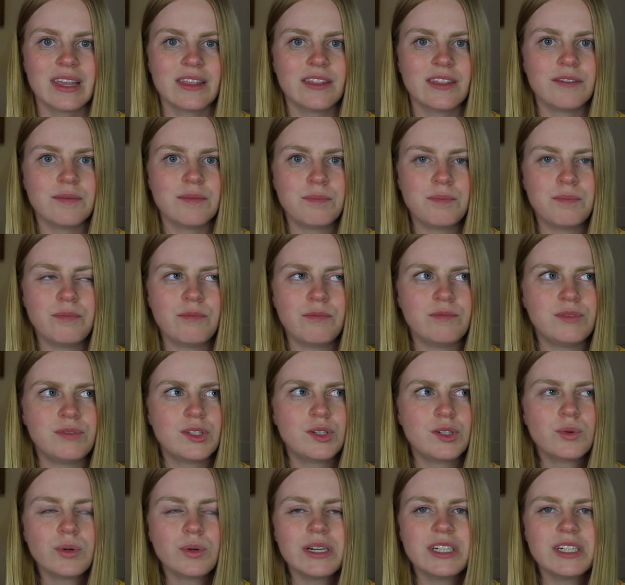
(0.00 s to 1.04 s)
The
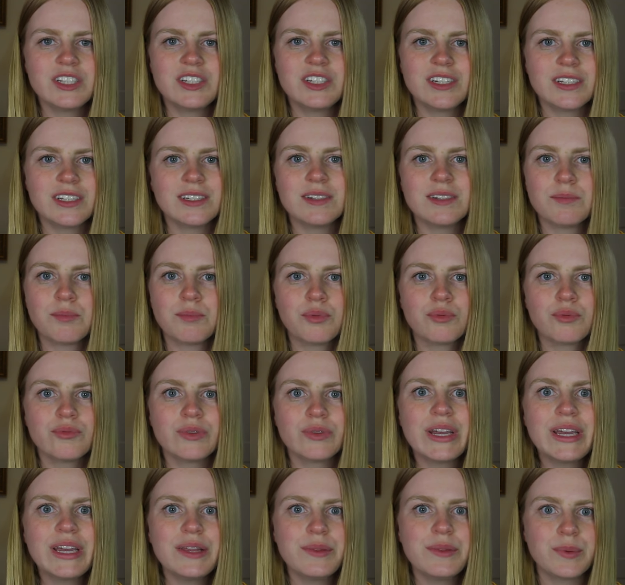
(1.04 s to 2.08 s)
story just doesn't
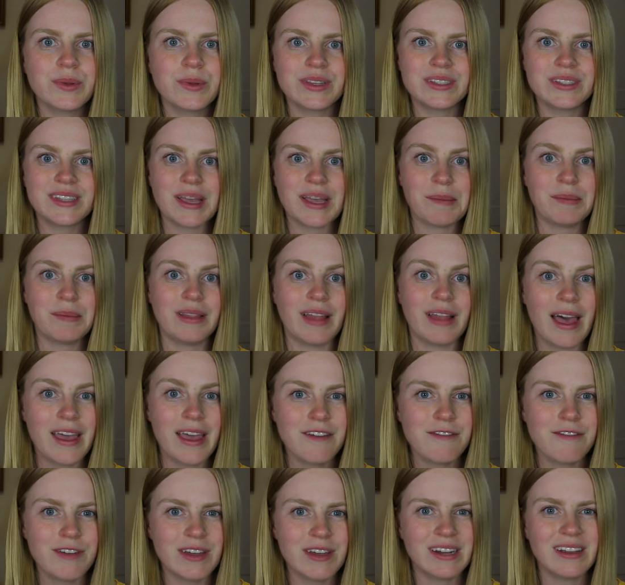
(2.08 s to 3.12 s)
breathe with the same
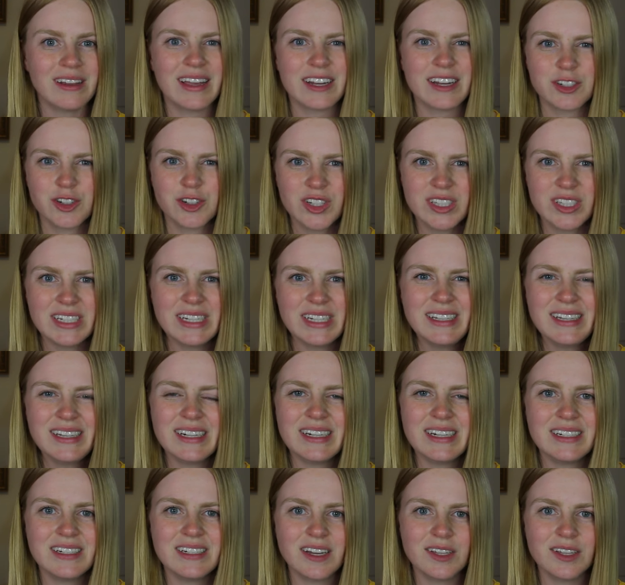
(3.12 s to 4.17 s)
life and electricity that
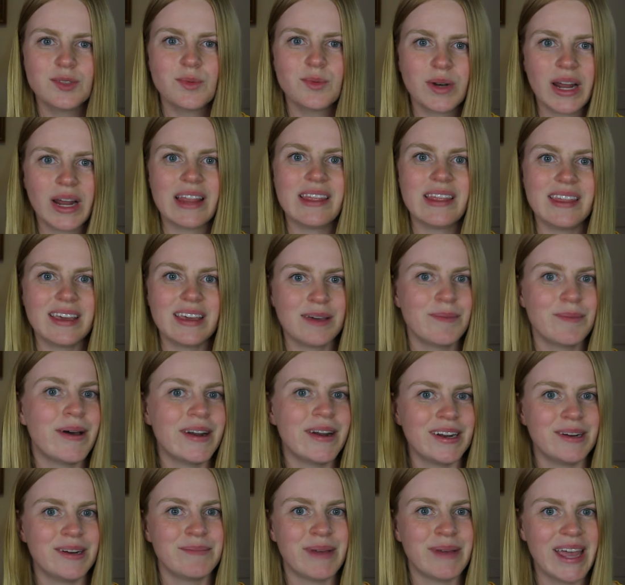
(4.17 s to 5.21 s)
it does when I think
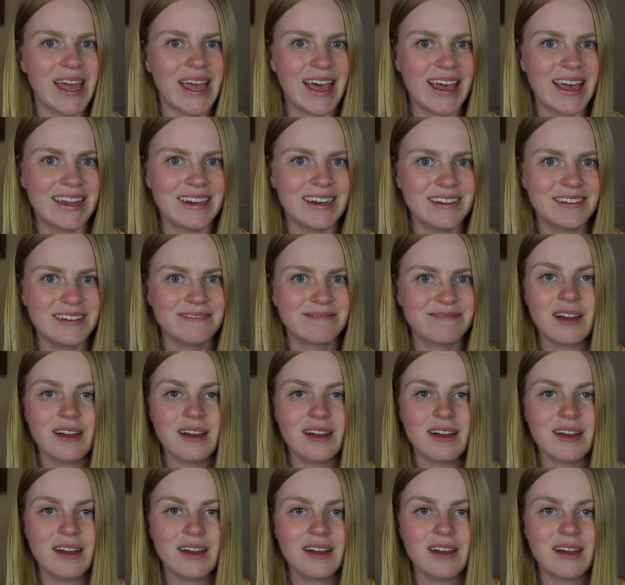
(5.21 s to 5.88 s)
about it in my head.